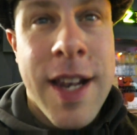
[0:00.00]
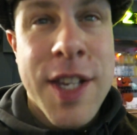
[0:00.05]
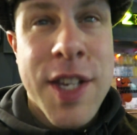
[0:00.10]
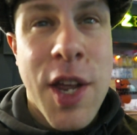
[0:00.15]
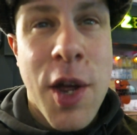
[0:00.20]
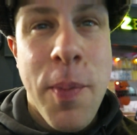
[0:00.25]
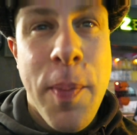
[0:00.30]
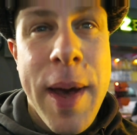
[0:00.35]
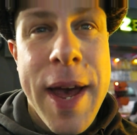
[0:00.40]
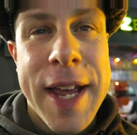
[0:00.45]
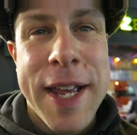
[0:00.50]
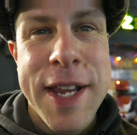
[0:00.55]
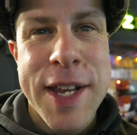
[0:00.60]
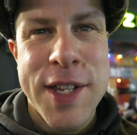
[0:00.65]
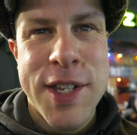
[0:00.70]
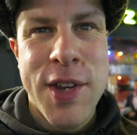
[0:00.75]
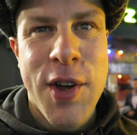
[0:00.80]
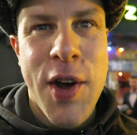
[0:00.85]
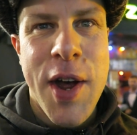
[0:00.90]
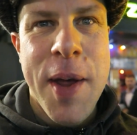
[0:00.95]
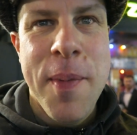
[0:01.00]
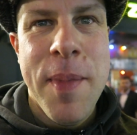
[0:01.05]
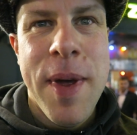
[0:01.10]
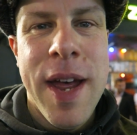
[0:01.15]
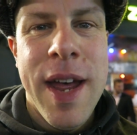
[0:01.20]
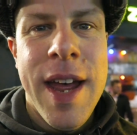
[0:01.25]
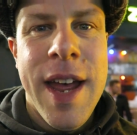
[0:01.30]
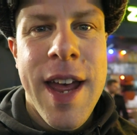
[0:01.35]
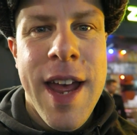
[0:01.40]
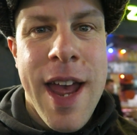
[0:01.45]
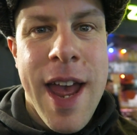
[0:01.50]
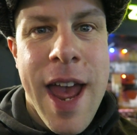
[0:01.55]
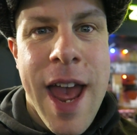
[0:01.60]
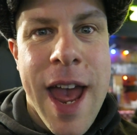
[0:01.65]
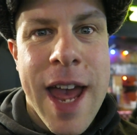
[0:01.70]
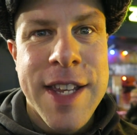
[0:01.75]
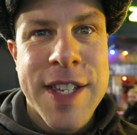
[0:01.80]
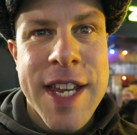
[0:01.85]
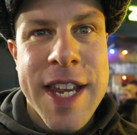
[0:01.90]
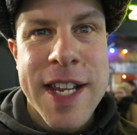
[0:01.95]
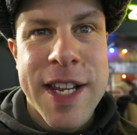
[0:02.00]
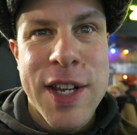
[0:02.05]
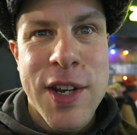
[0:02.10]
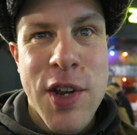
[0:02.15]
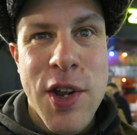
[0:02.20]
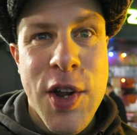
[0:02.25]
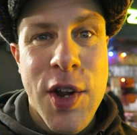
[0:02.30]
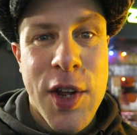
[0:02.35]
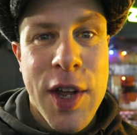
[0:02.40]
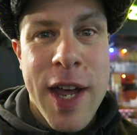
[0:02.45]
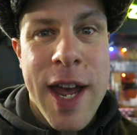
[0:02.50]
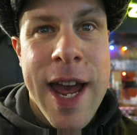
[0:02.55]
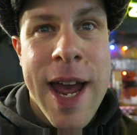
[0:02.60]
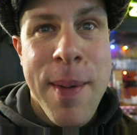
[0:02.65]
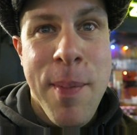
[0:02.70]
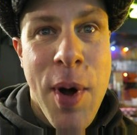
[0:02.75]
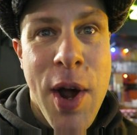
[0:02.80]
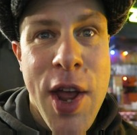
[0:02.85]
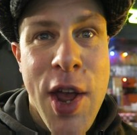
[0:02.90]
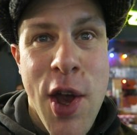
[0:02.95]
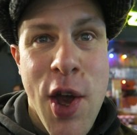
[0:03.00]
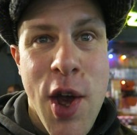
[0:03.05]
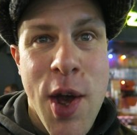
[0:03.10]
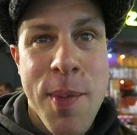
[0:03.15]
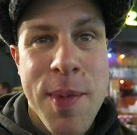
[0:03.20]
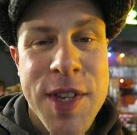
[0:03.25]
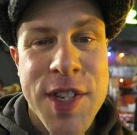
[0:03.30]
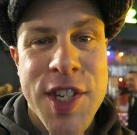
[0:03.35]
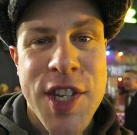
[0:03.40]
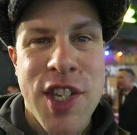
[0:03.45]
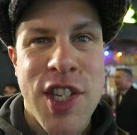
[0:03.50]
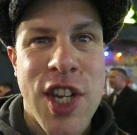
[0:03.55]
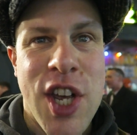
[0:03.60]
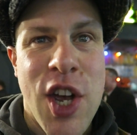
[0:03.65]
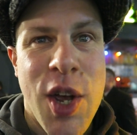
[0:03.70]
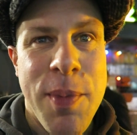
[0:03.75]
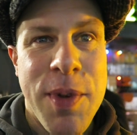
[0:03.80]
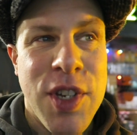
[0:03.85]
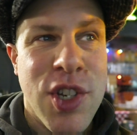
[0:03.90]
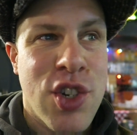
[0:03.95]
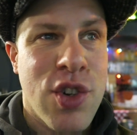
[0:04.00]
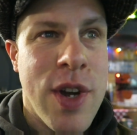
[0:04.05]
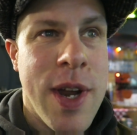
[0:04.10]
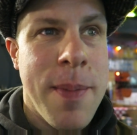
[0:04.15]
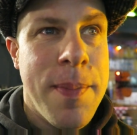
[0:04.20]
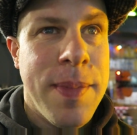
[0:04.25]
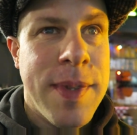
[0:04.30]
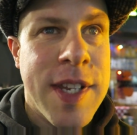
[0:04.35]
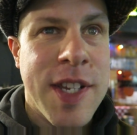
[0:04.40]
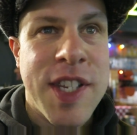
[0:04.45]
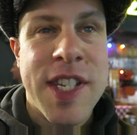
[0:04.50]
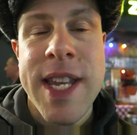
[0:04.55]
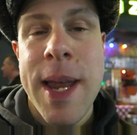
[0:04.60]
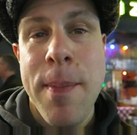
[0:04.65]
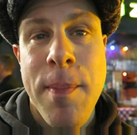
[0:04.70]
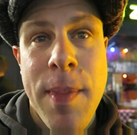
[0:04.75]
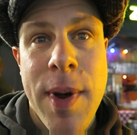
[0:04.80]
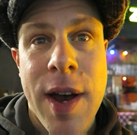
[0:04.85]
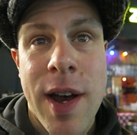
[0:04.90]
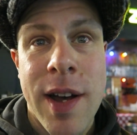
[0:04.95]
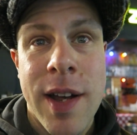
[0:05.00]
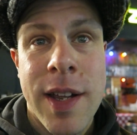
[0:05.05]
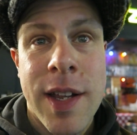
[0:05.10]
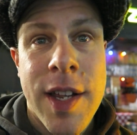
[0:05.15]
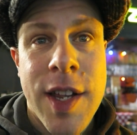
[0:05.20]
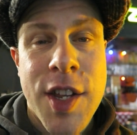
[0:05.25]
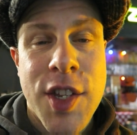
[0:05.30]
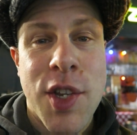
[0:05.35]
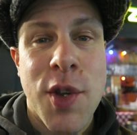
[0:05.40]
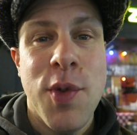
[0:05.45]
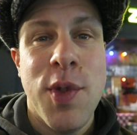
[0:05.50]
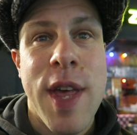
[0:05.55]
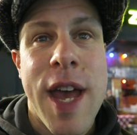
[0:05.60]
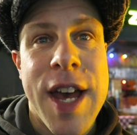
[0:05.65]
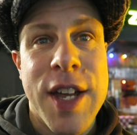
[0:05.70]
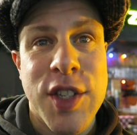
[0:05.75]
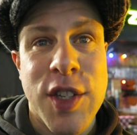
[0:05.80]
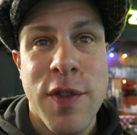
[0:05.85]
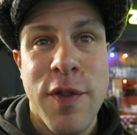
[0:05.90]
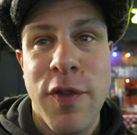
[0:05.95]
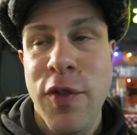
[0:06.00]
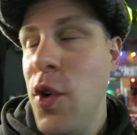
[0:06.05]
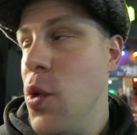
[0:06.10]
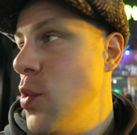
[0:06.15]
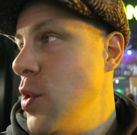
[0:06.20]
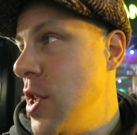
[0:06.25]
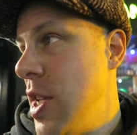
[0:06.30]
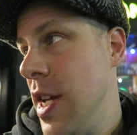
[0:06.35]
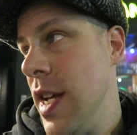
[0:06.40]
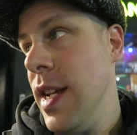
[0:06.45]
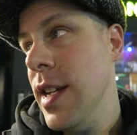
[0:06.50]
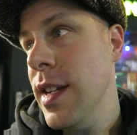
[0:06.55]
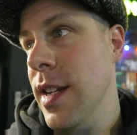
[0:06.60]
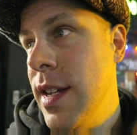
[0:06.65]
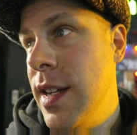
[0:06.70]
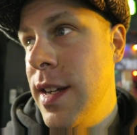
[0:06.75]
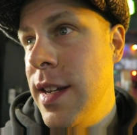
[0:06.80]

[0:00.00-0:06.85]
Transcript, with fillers: Let's go back in time and take a look at my Herman Ze German trip, December 2014.